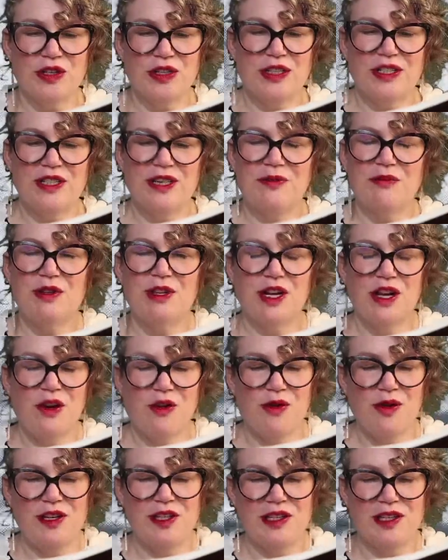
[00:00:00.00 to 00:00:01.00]
at it with
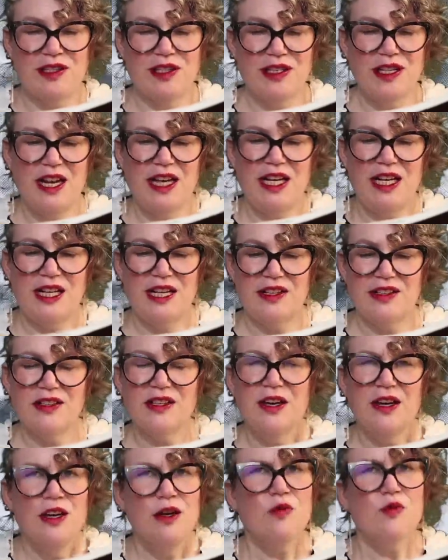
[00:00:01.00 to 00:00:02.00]
increasing steadiness,
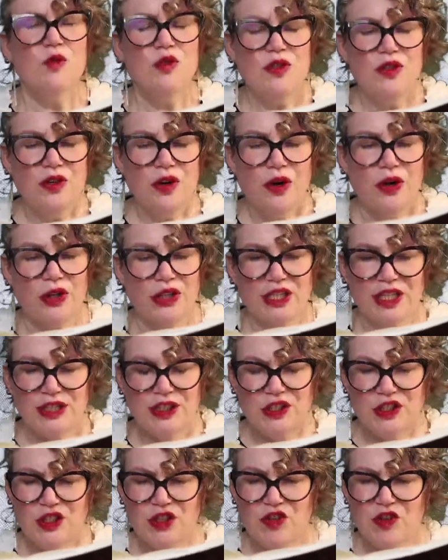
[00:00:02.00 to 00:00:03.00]
was not its
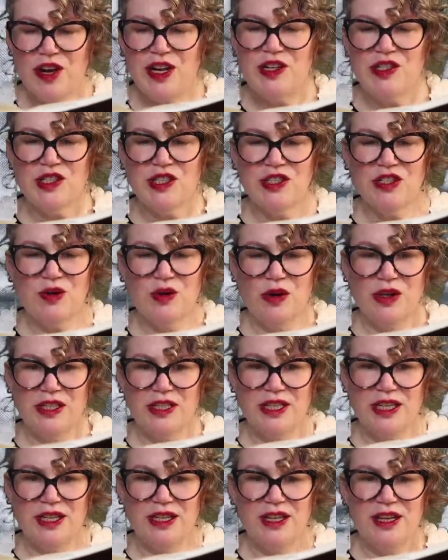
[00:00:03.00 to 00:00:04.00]
strangest
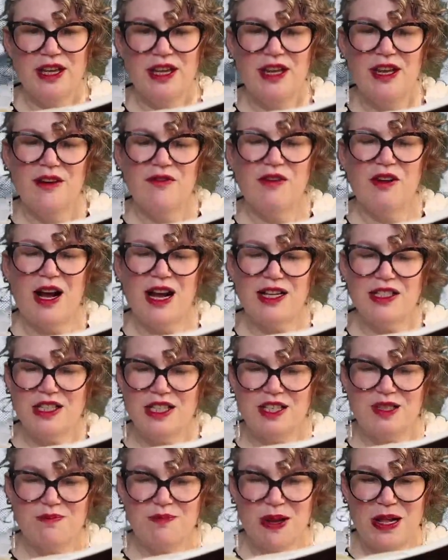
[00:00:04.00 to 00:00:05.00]
quality, for as
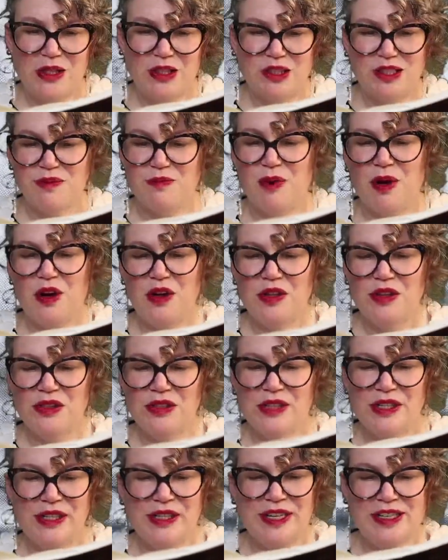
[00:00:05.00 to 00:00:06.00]
its belt sparkled
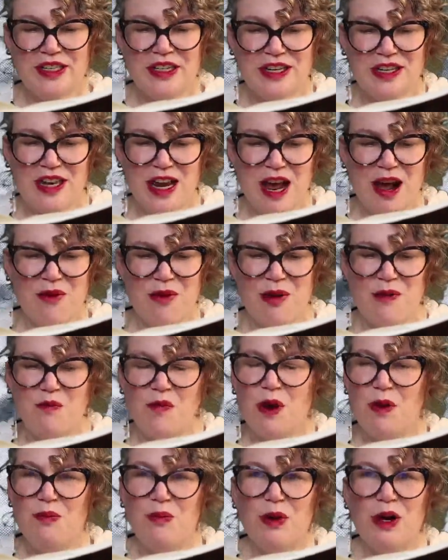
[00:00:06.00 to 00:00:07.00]
and glittered now in
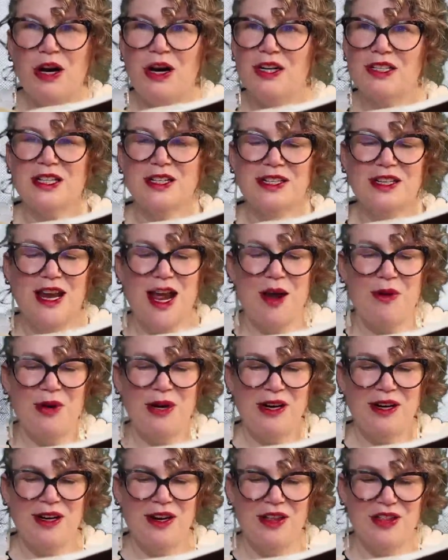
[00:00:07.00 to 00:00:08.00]
one part and now in
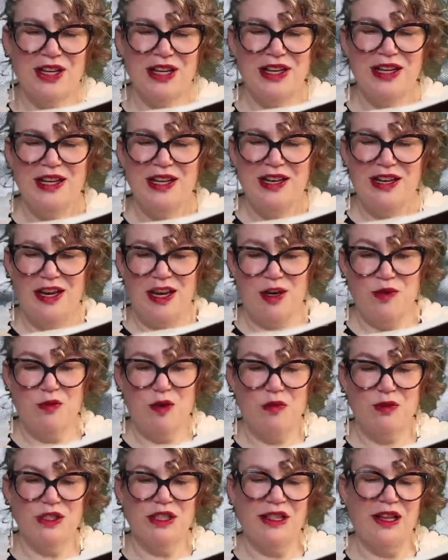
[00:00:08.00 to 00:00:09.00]
another, and
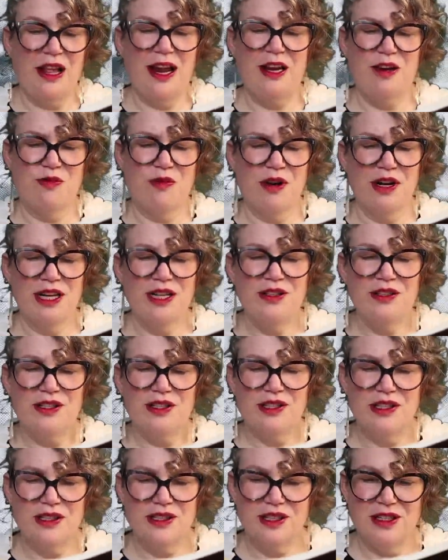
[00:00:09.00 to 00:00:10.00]
what was light one
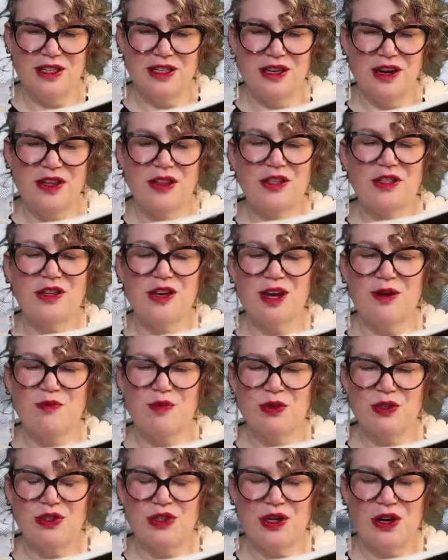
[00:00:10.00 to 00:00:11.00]
instant at another time
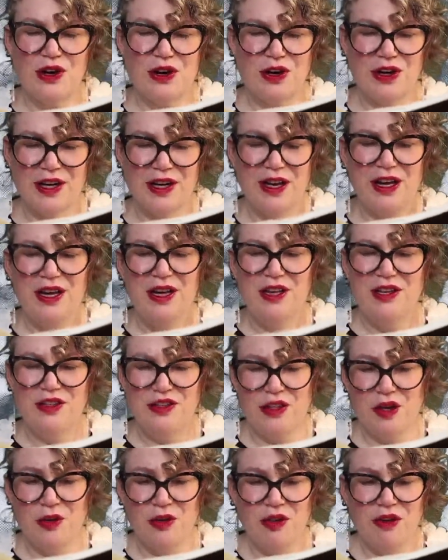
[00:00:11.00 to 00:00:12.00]
was dark,
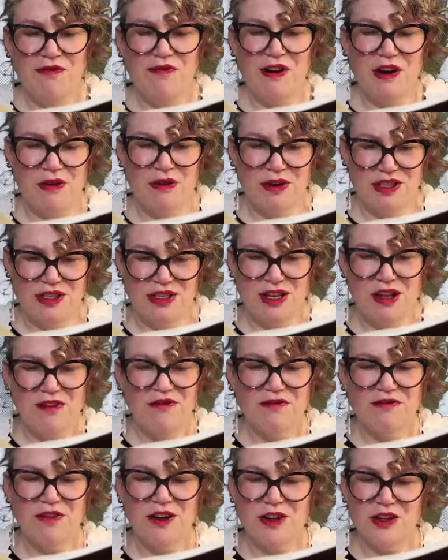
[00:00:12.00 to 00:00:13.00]
so the figure itself
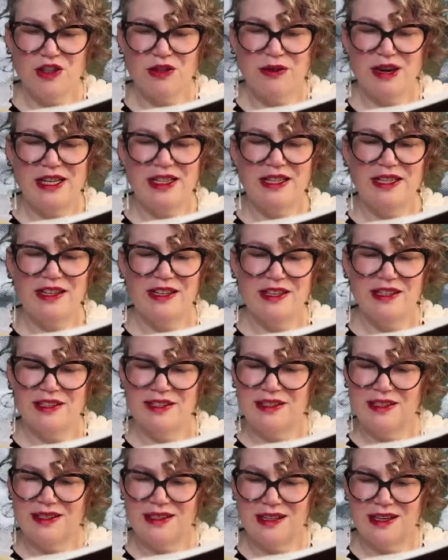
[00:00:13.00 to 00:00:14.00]
fluctuated in its
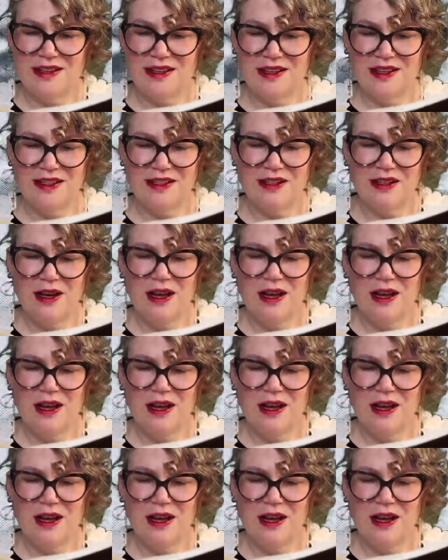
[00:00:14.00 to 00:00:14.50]
distinctness,